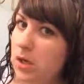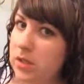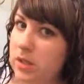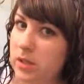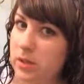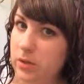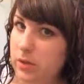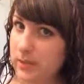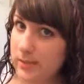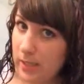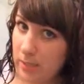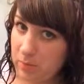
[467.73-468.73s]
all the little
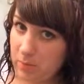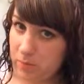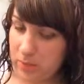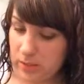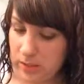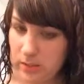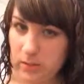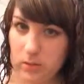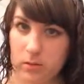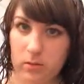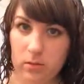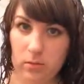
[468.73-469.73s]
escaped
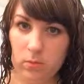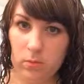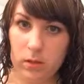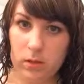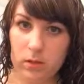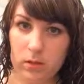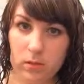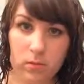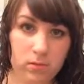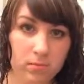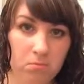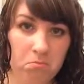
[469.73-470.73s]
frizzies
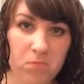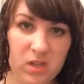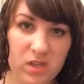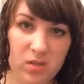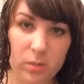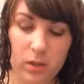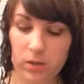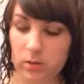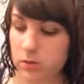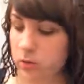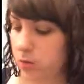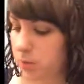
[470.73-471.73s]
will kind of be
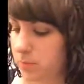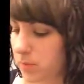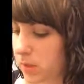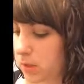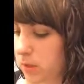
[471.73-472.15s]
under control.